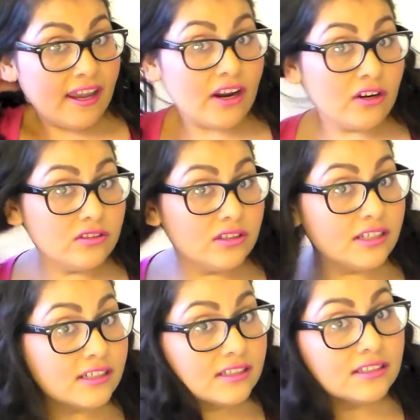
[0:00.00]
hair
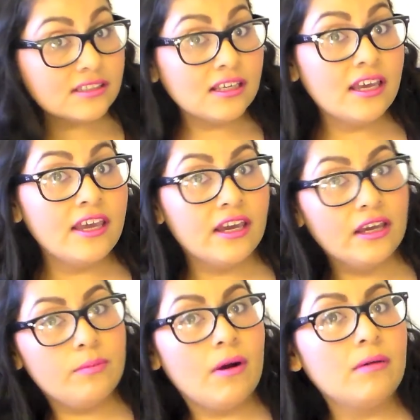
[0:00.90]
looks.
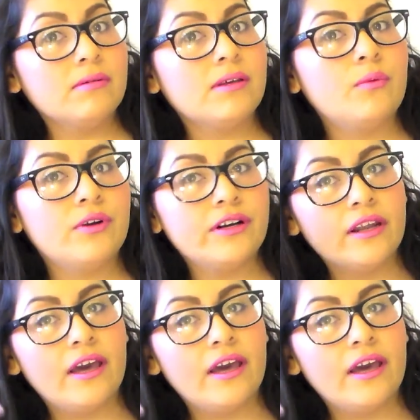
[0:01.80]
It probably wouldn't